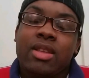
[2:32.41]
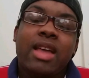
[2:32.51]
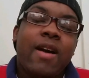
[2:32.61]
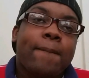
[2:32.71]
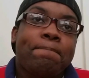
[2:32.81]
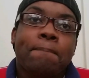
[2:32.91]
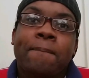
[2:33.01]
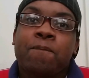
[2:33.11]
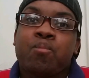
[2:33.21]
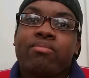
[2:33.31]
Now,
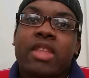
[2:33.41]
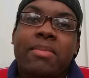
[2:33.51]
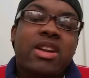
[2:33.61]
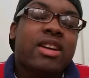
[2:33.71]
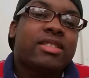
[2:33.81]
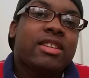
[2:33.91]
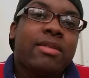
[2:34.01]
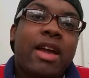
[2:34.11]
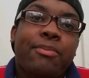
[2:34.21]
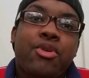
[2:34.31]
because
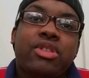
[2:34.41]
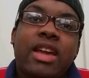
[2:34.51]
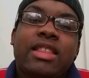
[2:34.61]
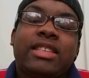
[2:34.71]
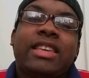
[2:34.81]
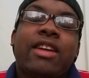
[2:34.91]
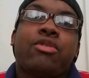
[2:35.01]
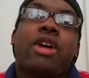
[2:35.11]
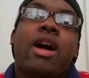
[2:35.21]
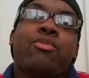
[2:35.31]
the protagonist
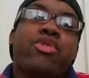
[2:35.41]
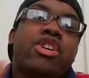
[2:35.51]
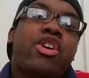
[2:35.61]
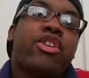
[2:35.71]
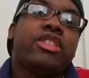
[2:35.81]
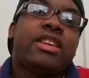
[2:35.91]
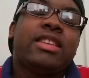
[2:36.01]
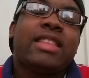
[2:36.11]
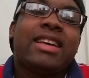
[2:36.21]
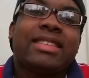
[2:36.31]
get
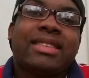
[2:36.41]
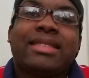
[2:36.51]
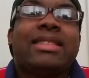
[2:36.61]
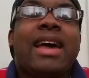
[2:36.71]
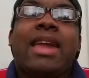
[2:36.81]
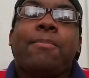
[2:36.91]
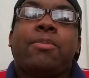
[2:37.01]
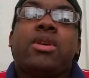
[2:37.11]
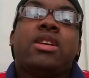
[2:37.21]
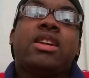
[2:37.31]
reincarnated as a
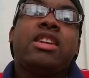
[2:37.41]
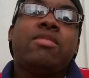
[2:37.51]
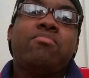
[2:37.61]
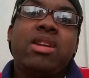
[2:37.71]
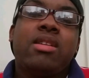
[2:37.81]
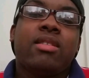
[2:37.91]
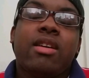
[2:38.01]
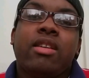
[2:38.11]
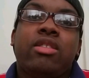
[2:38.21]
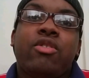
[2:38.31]
slime, he meet
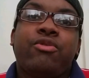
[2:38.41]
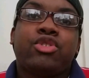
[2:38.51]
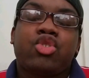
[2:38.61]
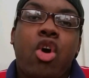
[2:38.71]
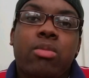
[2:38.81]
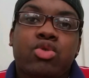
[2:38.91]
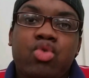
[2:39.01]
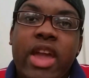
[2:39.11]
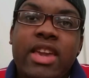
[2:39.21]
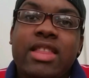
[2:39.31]
the storm
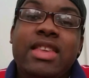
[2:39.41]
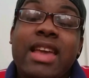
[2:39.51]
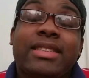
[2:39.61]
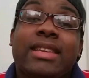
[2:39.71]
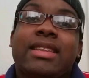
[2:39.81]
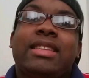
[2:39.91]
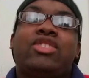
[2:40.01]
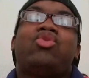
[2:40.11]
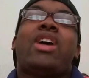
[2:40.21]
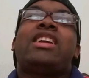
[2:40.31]
dragon. Yes,
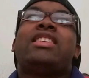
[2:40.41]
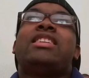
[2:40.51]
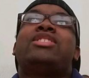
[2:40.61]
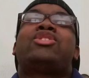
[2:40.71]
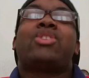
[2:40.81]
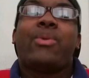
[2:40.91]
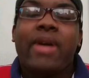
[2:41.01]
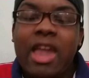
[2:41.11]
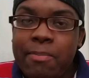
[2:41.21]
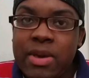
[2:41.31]
this dragon is
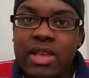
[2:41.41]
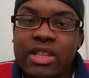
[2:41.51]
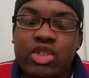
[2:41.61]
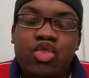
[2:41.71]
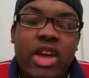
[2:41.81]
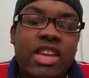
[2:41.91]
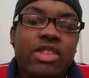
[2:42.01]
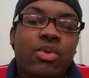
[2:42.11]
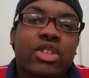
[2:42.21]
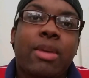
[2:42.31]
so epic. This
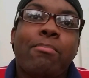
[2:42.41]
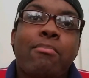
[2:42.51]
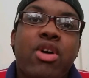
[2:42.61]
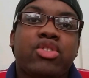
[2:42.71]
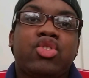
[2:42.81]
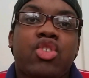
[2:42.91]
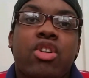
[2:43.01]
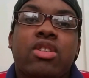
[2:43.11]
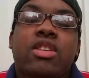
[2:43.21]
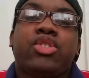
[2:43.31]
dragon was a
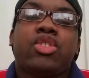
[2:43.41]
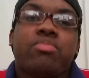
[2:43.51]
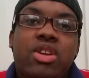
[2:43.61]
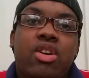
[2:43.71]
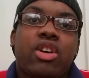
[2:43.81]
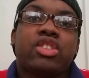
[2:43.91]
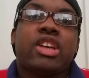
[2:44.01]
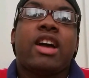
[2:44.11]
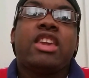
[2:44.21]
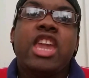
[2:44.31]
monster. So
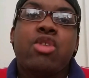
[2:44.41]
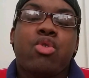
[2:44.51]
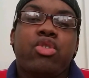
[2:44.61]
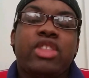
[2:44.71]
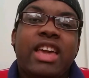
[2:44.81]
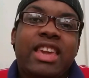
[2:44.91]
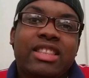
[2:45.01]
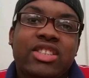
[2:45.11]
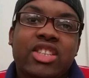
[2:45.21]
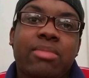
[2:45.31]
because a hero that
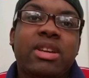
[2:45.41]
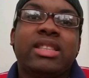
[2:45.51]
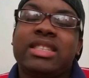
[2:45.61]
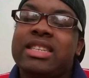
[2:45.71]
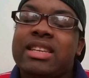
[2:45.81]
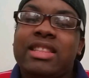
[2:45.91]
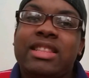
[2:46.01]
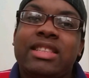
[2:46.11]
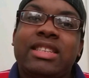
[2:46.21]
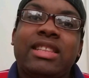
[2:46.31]
gets summoned
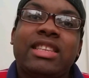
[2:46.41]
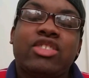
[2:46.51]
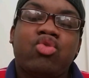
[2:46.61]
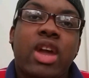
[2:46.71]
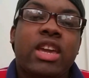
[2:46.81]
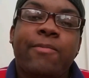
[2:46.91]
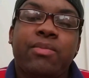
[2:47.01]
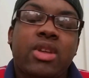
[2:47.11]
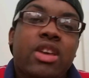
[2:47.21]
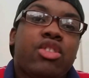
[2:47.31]
sealed this
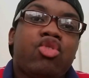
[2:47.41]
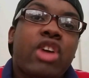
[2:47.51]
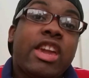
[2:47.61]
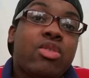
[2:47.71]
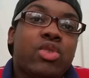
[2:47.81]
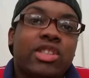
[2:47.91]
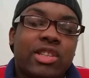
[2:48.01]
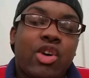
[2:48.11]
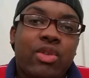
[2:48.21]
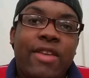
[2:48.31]
dragon, the dragon
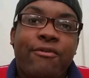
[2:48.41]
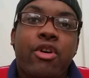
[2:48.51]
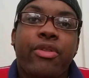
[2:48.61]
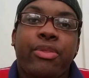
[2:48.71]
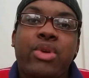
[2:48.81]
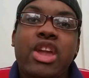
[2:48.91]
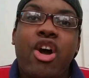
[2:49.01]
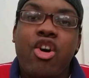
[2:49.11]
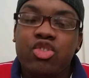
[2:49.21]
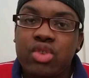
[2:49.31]
was lonely for
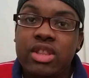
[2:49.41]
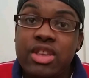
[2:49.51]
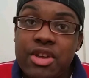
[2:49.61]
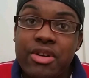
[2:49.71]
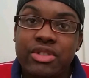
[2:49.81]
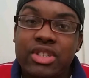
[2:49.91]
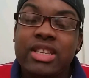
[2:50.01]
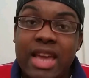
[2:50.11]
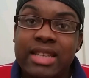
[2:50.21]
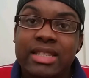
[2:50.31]
300 years.
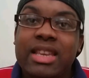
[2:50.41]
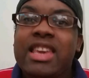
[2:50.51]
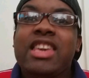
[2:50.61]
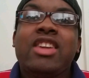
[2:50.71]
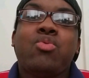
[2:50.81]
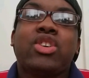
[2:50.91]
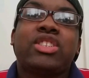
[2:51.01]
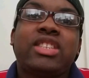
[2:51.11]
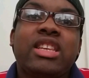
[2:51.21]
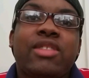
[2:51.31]
Yes, it
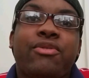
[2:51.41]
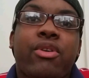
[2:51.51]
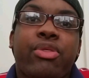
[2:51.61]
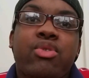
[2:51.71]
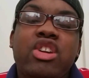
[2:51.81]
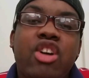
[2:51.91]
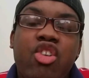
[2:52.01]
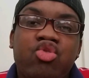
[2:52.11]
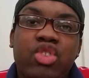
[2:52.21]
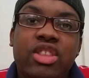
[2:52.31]
was sealed for
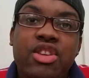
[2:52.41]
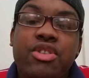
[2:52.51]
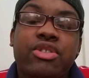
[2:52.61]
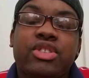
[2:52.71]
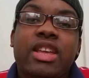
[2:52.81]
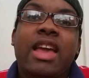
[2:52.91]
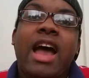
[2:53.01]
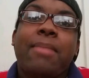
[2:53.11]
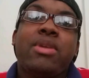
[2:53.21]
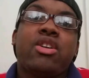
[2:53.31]
300 years.
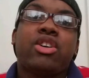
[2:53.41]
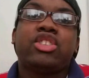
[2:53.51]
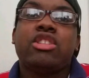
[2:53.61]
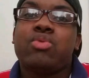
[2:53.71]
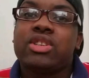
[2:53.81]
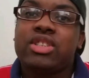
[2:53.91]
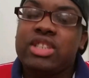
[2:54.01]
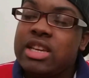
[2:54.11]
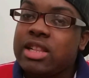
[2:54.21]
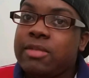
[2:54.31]
And because it
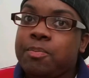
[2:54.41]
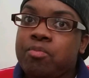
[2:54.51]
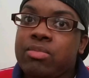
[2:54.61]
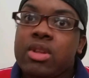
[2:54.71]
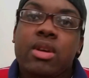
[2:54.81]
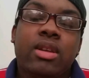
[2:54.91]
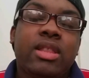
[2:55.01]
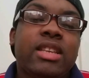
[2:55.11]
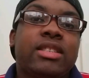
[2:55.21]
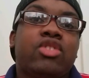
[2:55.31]
was sealed,
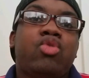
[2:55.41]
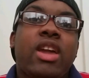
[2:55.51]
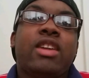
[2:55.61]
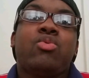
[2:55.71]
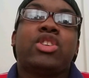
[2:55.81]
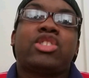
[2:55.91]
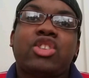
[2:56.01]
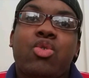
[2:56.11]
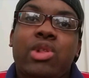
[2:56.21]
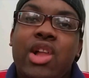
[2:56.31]
this dragon
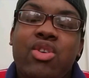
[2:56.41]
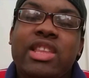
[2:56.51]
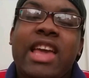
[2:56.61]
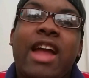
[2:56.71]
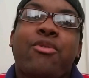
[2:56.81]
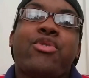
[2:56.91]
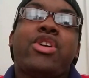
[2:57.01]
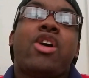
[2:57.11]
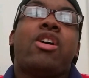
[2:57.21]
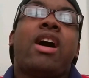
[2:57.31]
was so lonely and
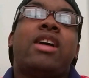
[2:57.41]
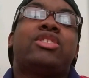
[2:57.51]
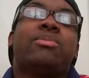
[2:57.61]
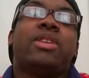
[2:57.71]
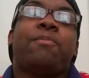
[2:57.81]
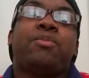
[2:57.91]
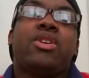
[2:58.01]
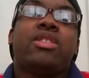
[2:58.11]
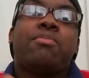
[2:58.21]
real and something.